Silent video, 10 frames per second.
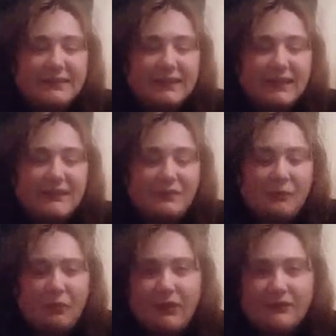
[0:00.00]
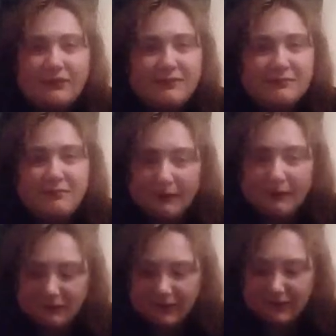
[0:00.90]
weren't bad
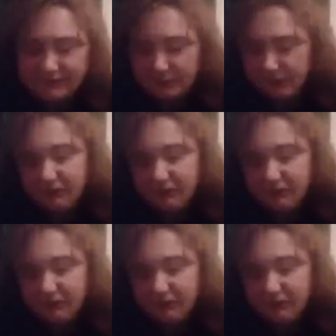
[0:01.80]
relationships.